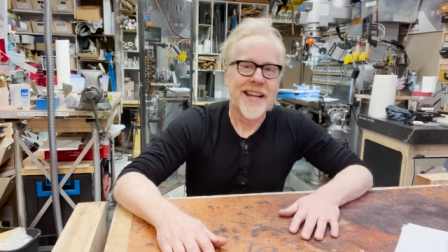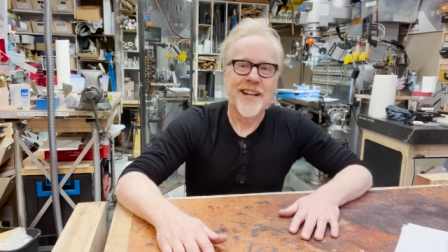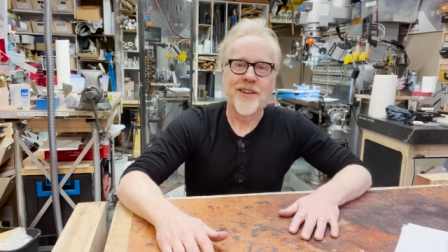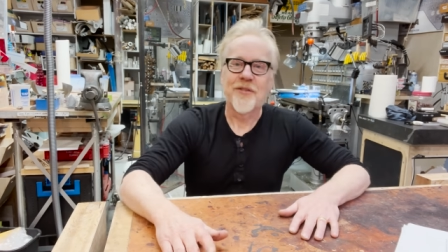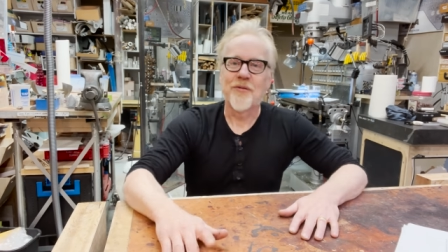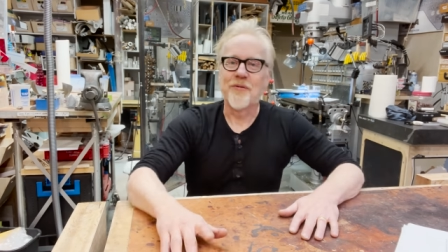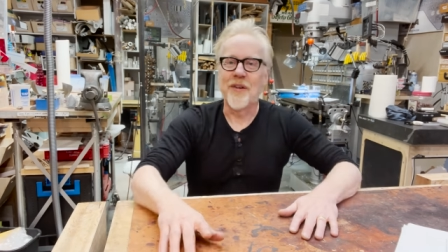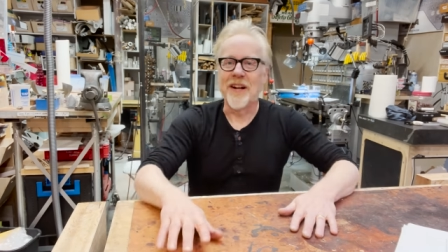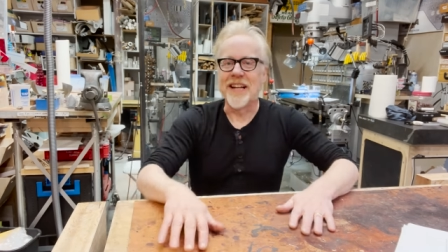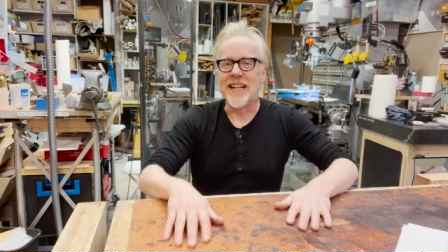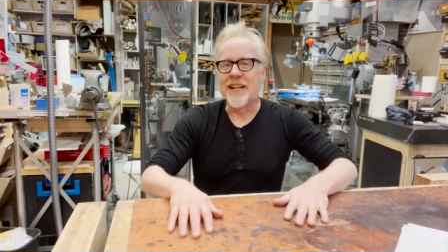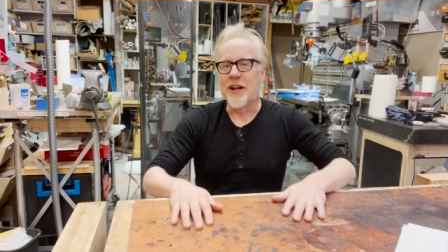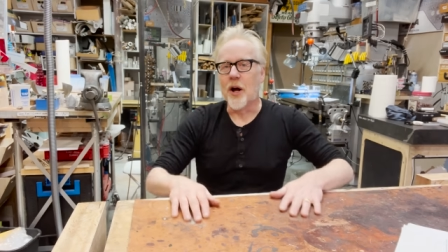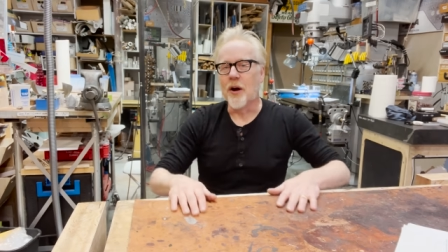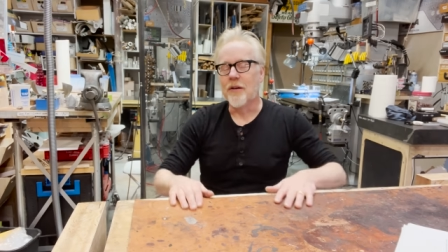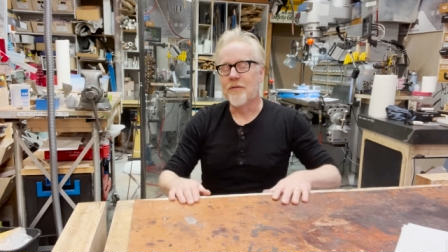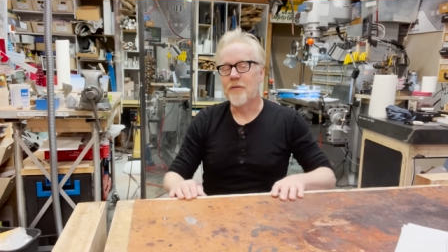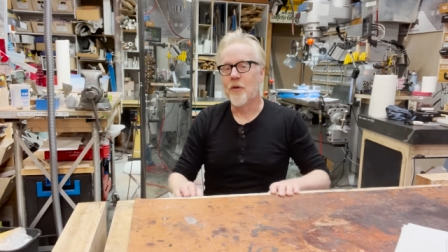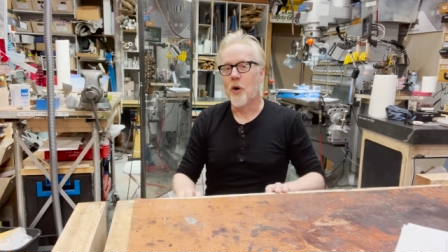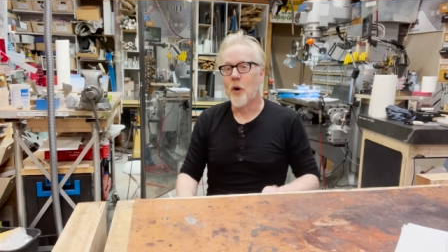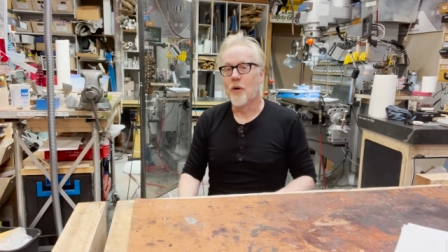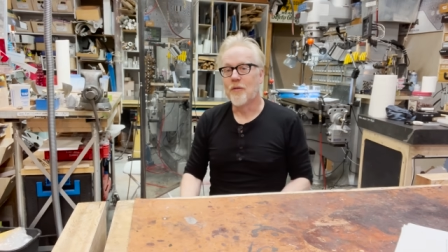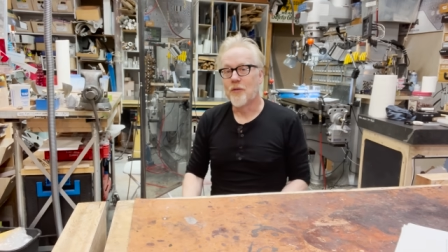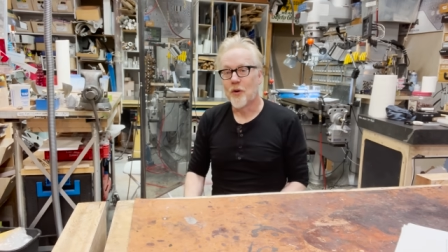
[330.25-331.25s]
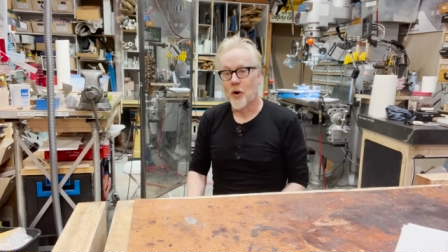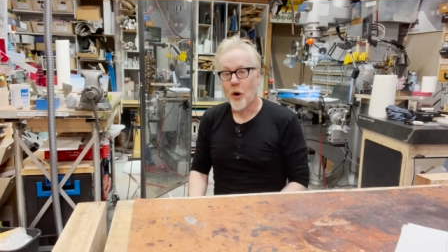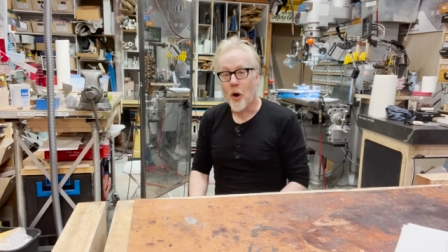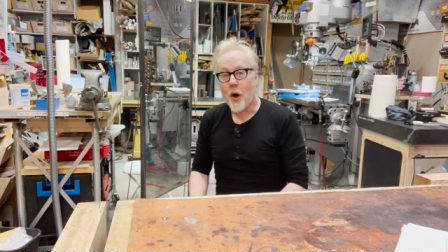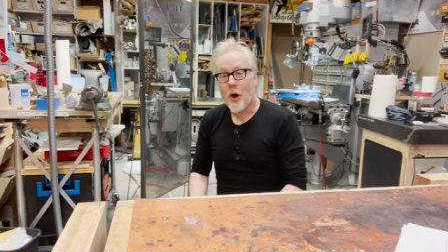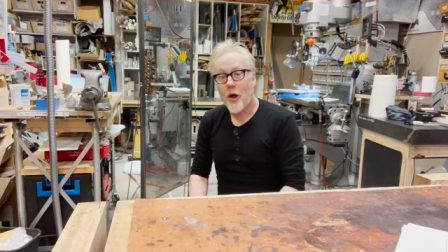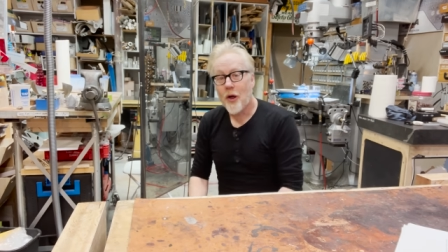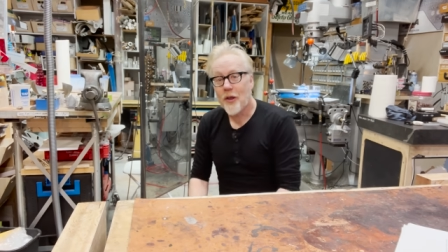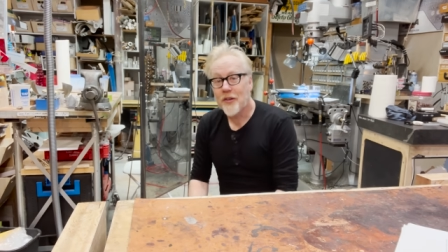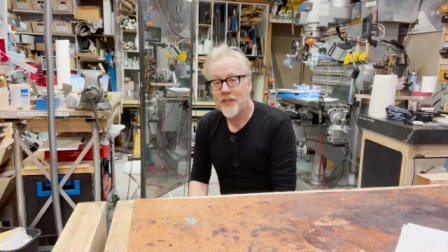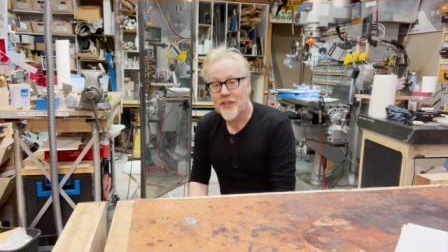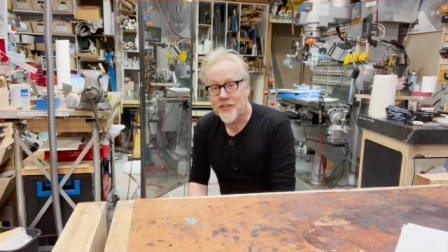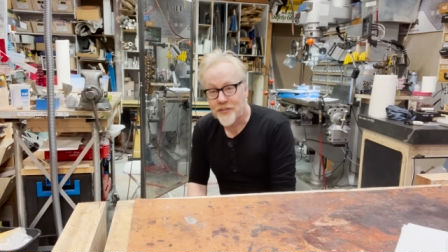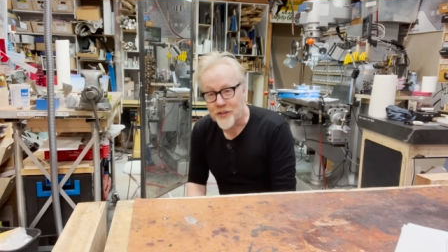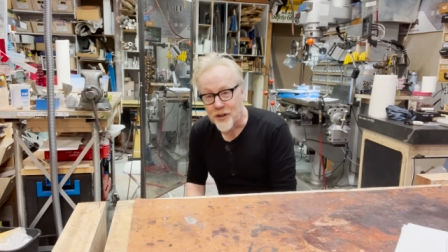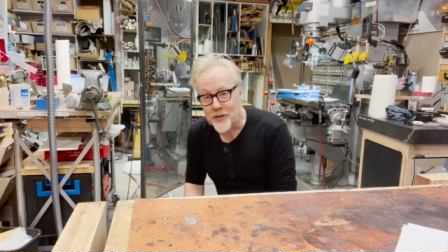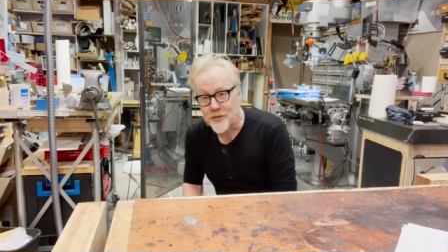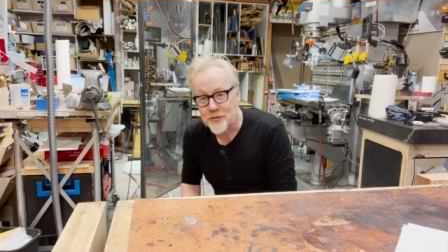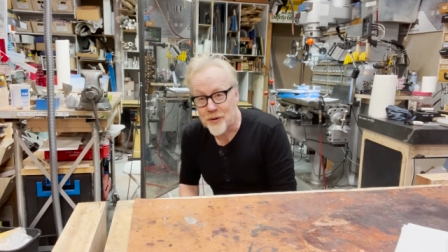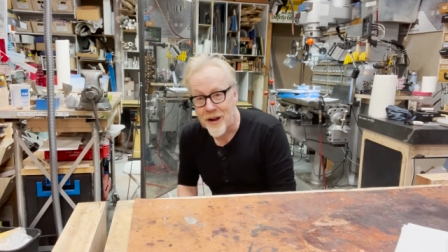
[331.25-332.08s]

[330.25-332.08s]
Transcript: It's funny, of, over all the stunt